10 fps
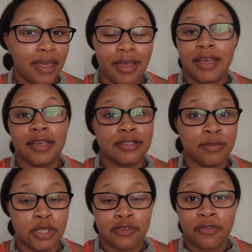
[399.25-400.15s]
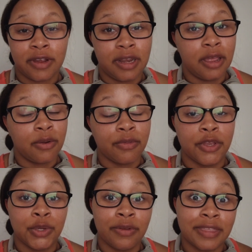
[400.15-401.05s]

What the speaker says: I had so much fun not only doing